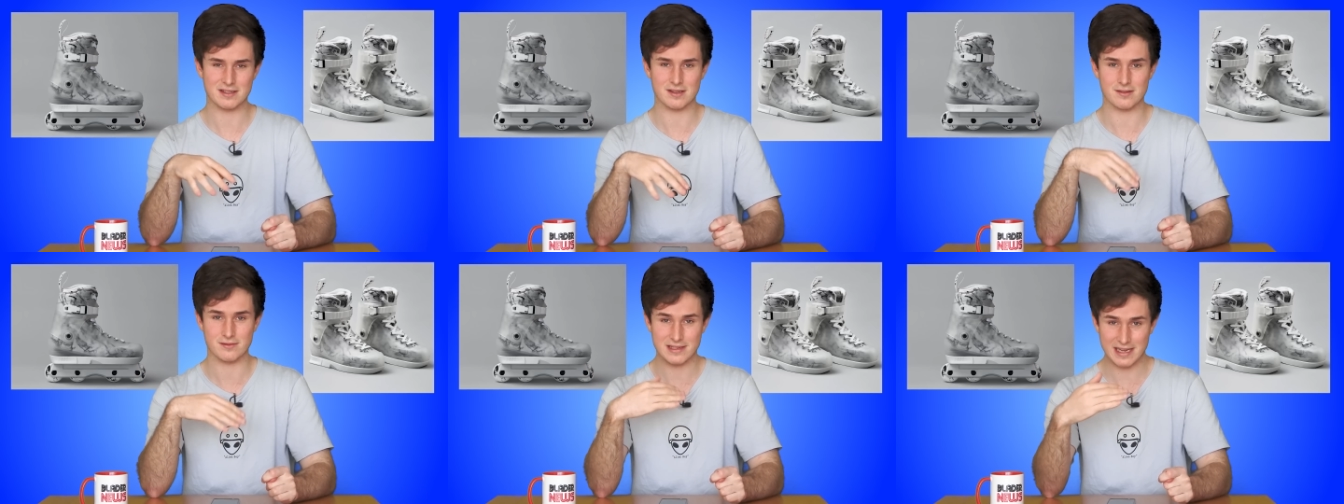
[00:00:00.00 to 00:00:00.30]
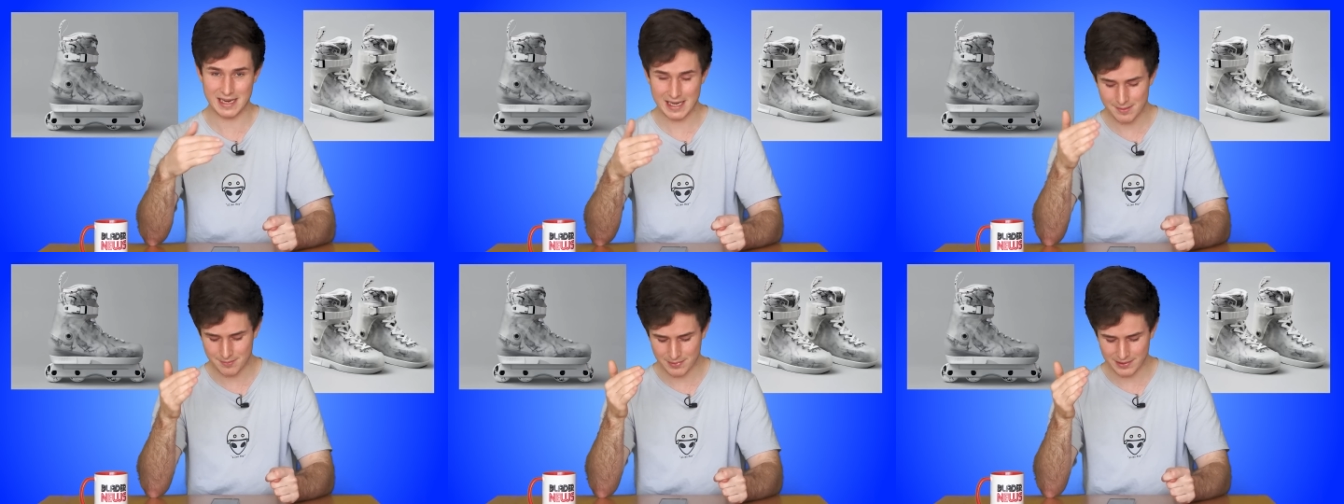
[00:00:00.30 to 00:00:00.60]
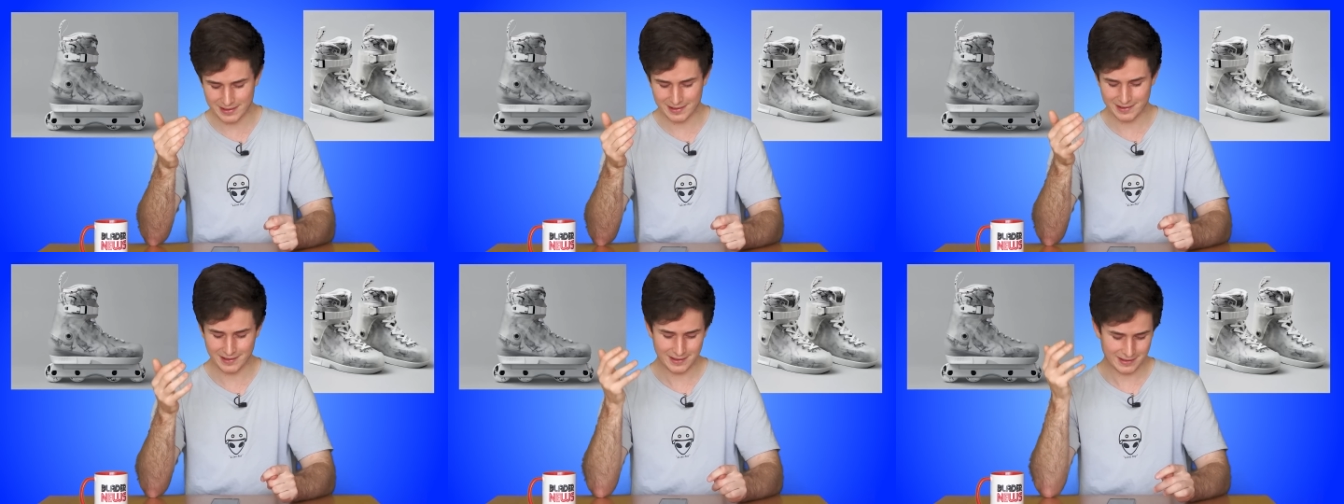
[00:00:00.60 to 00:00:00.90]
So Danny
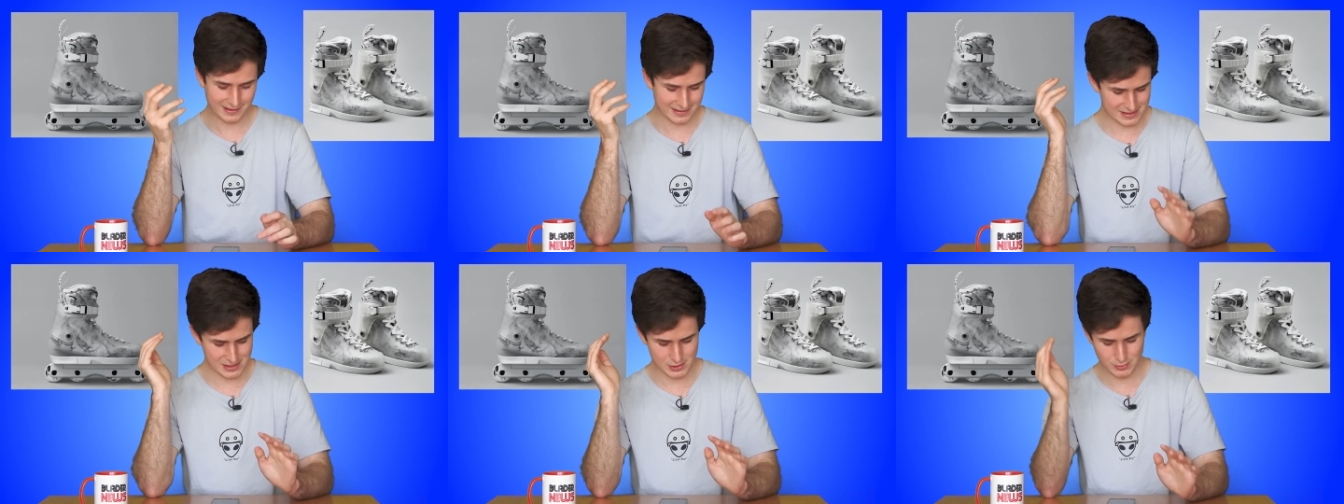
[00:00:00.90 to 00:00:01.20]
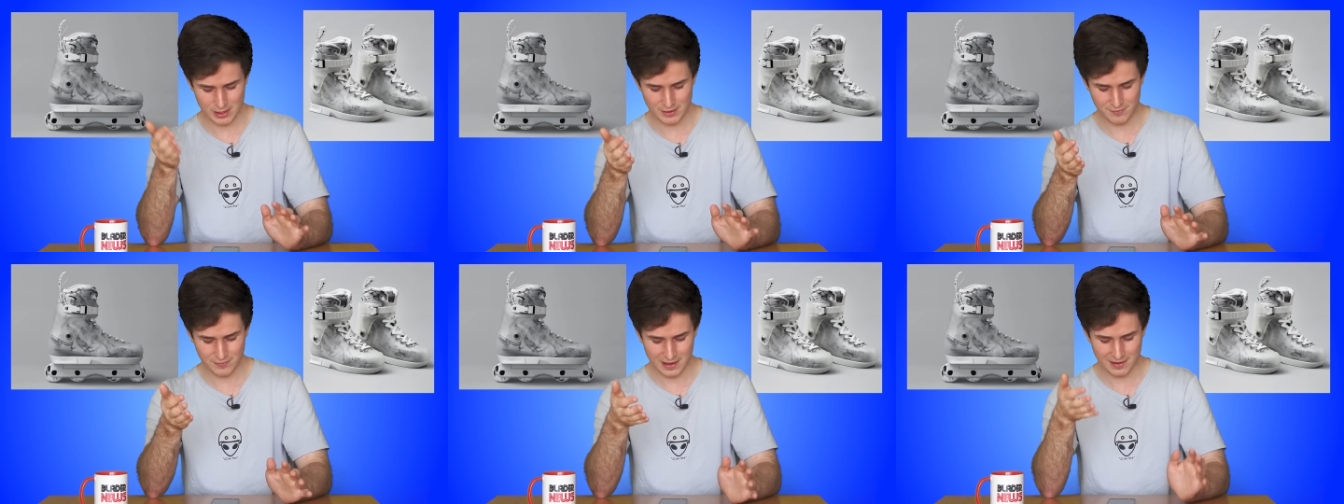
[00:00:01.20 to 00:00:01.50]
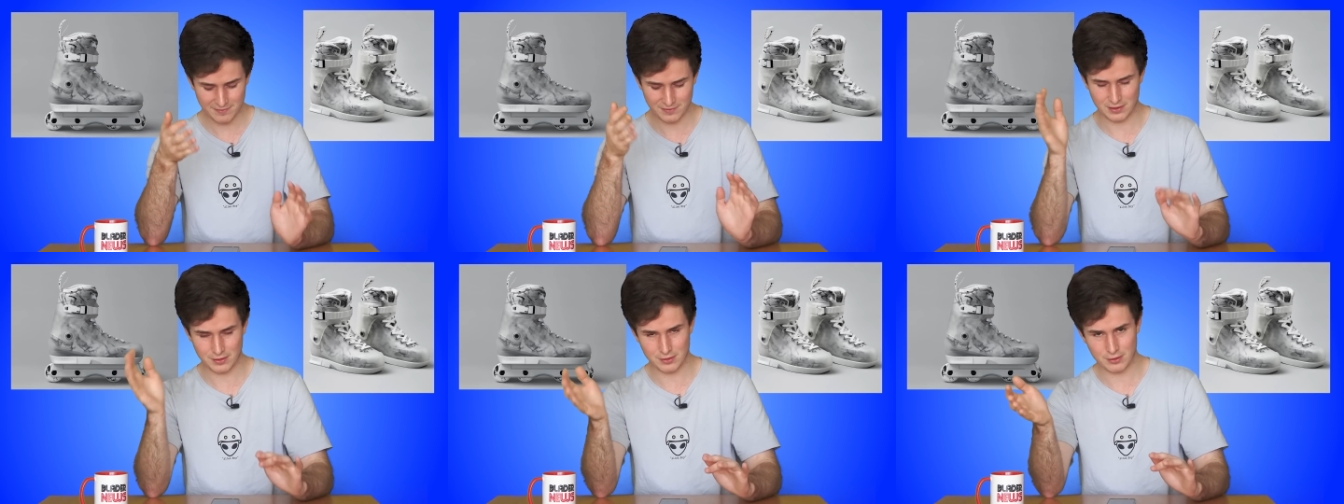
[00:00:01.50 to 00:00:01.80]
Bear gets
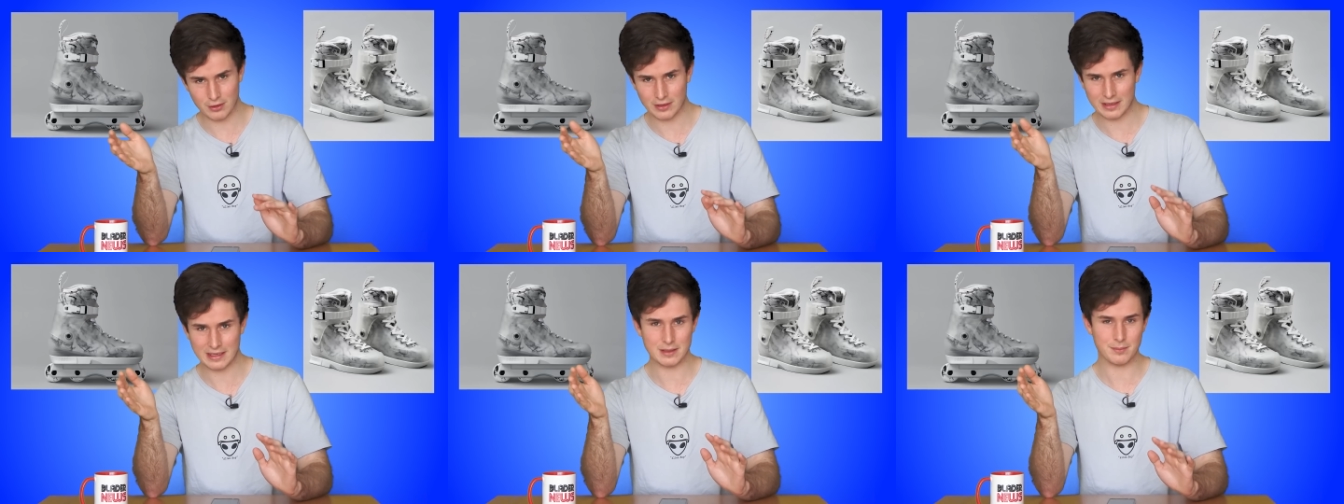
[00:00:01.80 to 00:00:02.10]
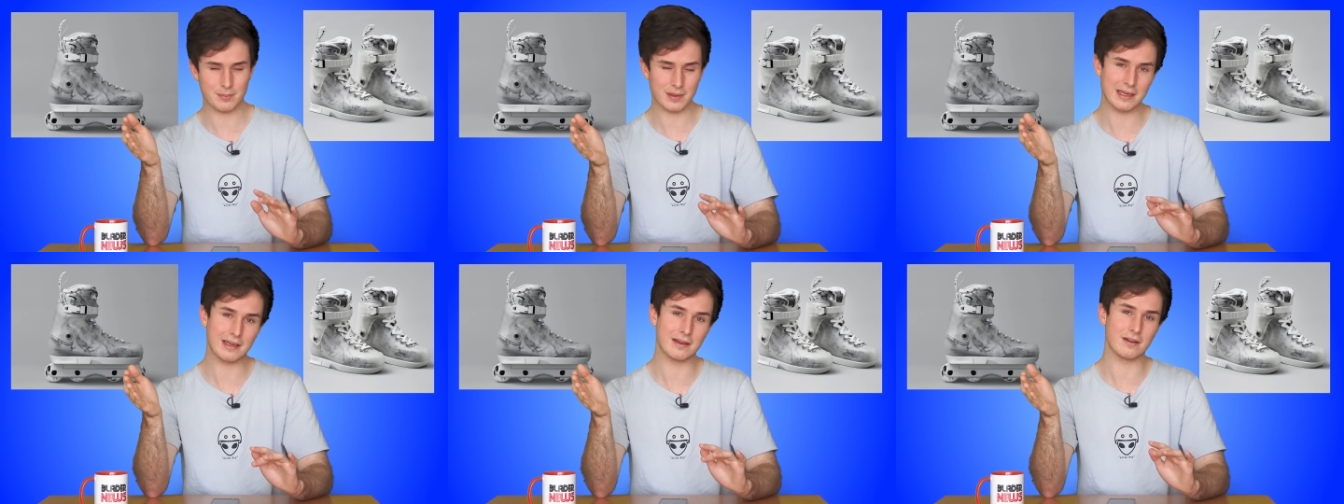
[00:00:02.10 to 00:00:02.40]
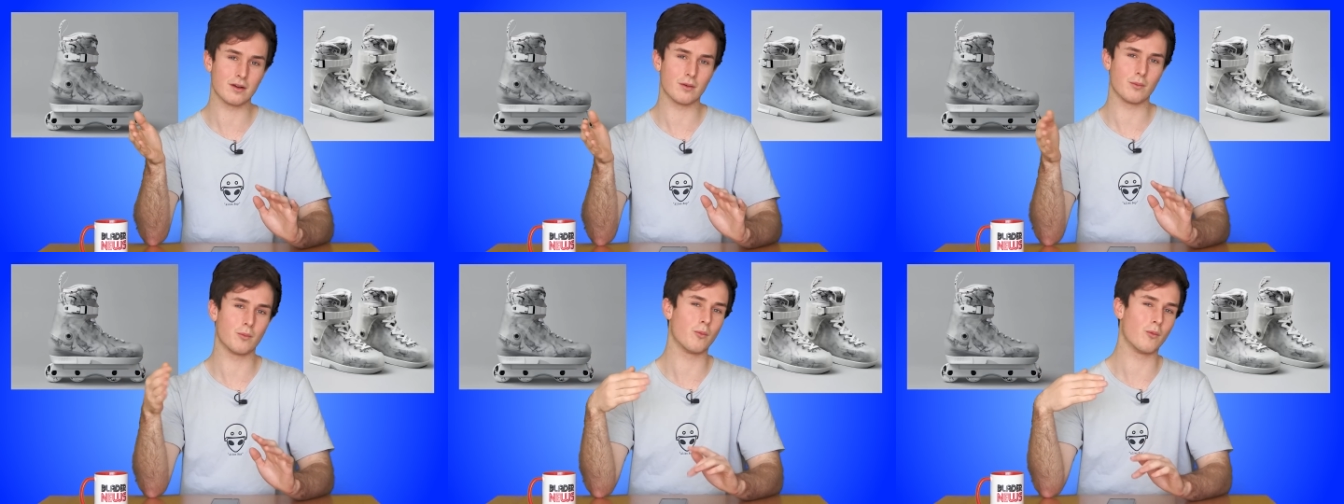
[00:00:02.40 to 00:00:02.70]
$25 to $30
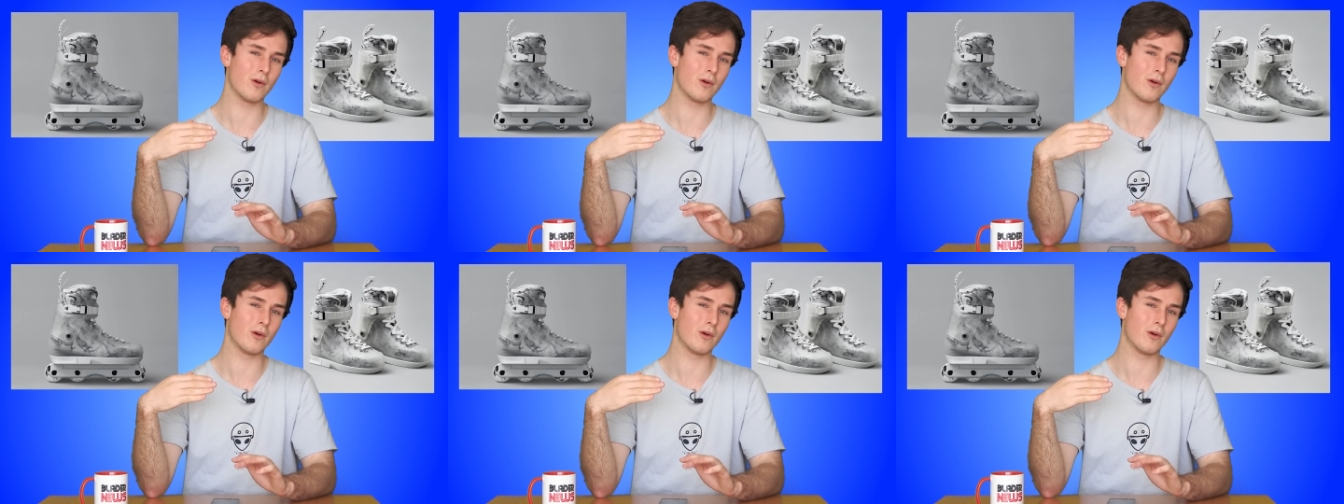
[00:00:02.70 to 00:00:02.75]
depending on